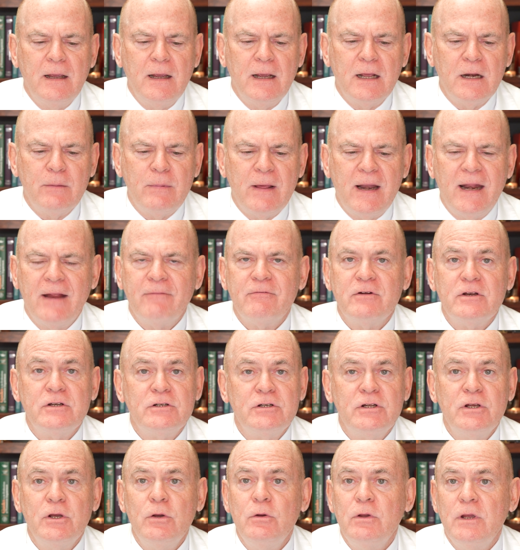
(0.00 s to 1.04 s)
And about every
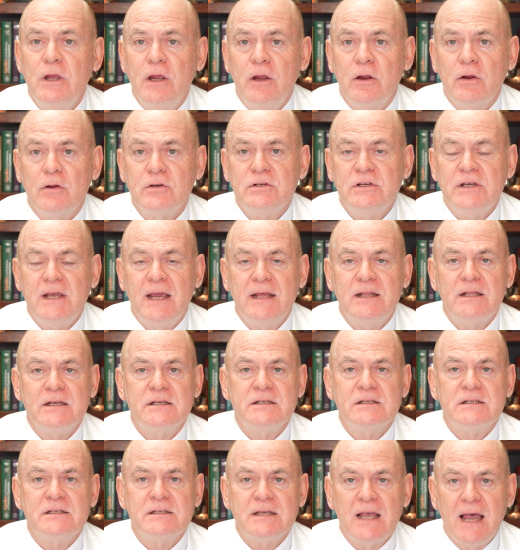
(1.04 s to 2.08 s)
2 years, he had this
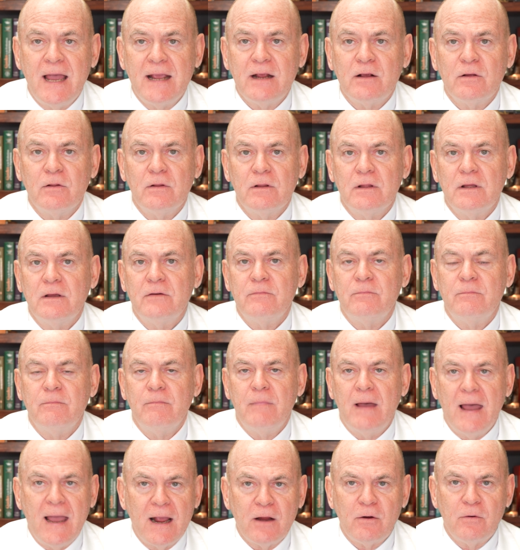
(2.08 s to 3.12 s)
cycle of
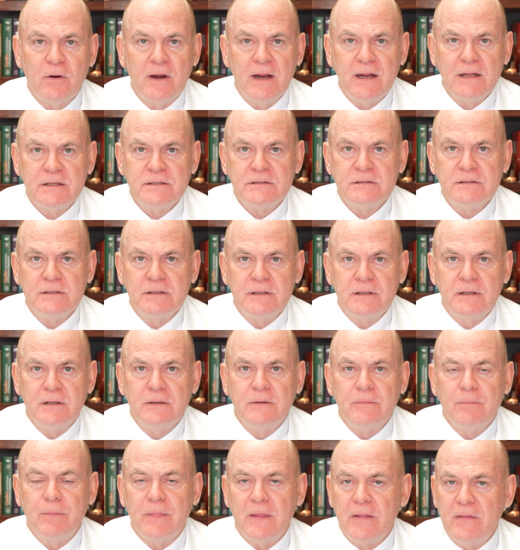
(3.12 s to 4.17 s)
migraines.
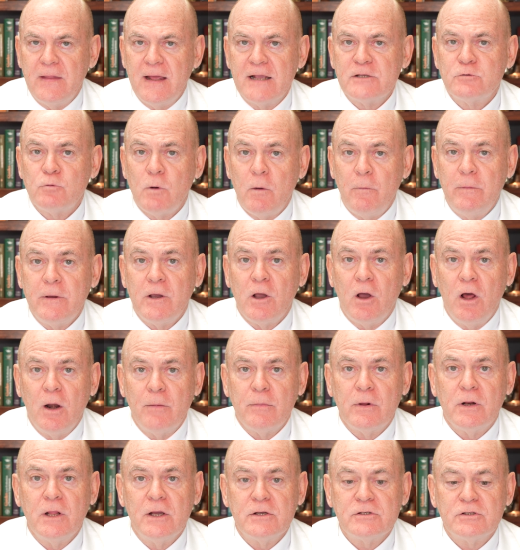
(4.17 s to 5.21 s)
And that's why we call them
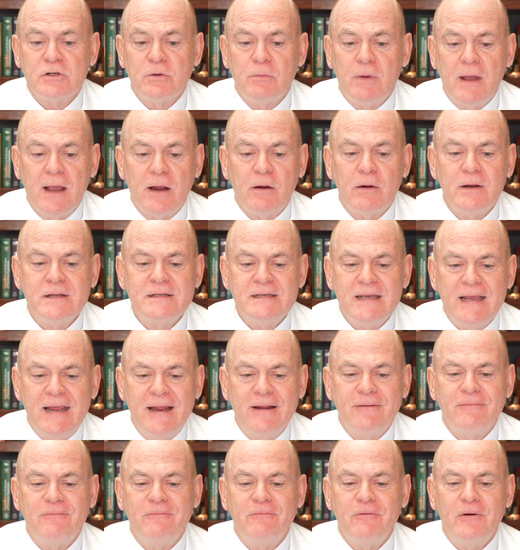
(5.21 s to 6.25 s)
cluster migraines.
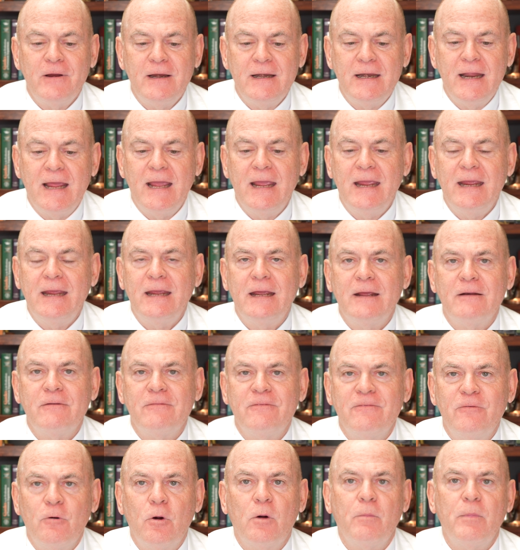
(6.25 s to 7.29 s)
Every day at
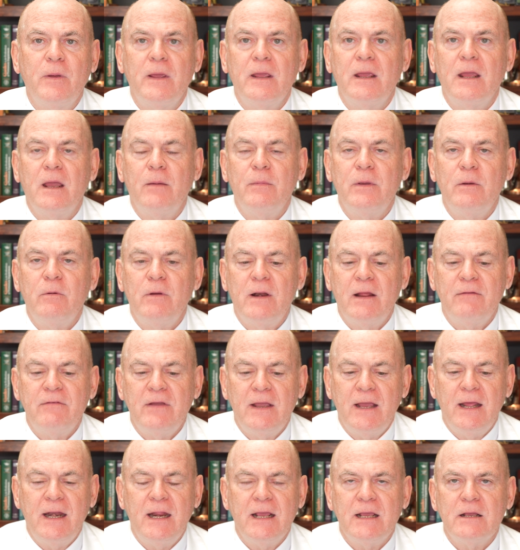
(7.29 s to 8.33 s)
4 p.m., he would have a
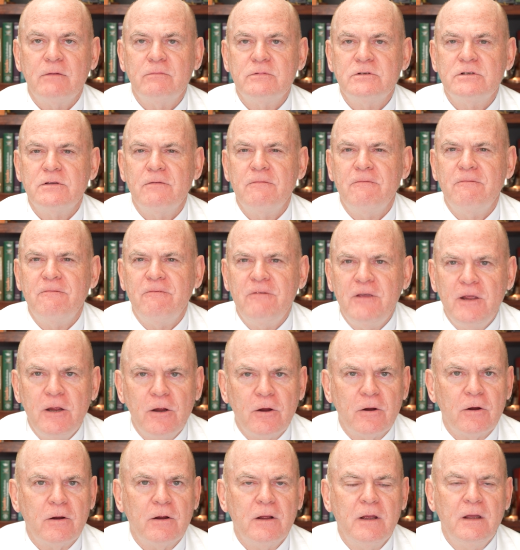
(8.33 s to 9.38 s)
headache. It was
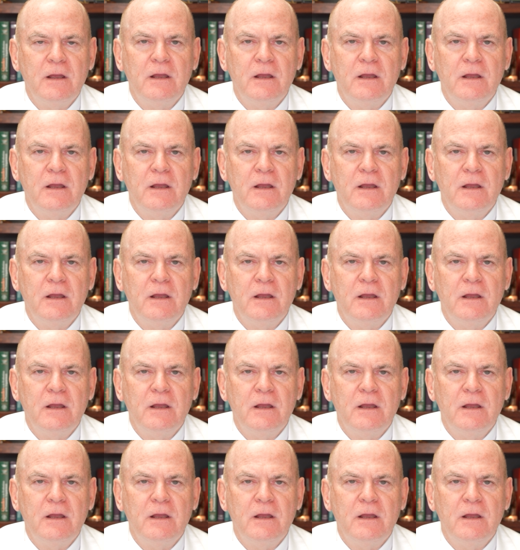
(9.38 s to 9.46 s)
severe,